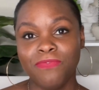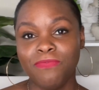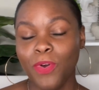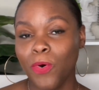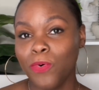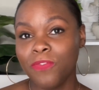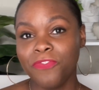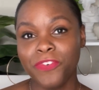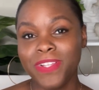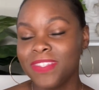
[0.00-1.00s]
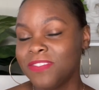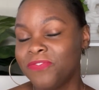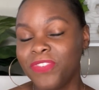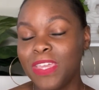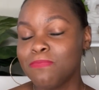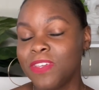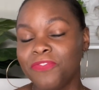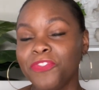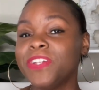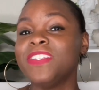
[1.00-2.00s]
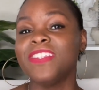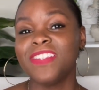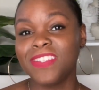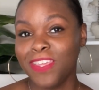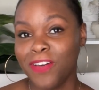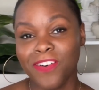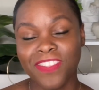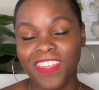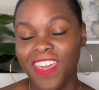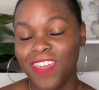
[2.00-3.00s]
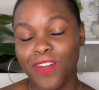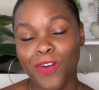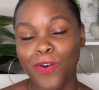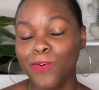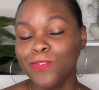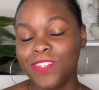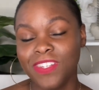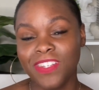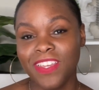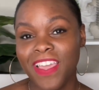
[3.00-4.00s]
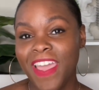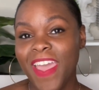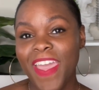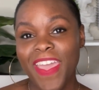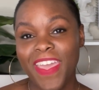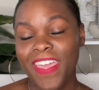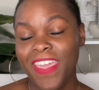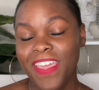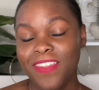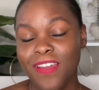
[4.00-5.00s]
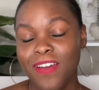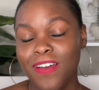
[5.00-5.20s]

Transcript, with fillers: whole friends and family frenzy sale that Coach had.